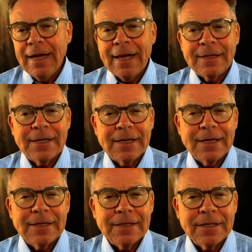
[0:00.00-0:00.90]
And
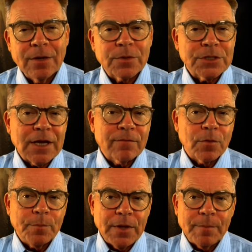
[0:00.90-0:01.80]
there were
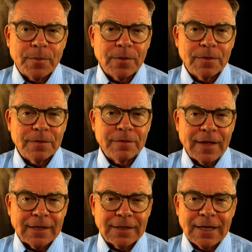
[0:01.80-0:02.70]
several people
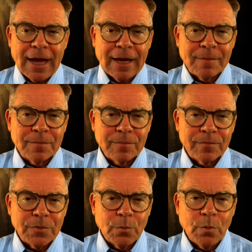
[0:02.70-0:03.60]
that came
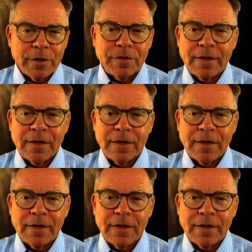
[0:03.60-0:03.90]
with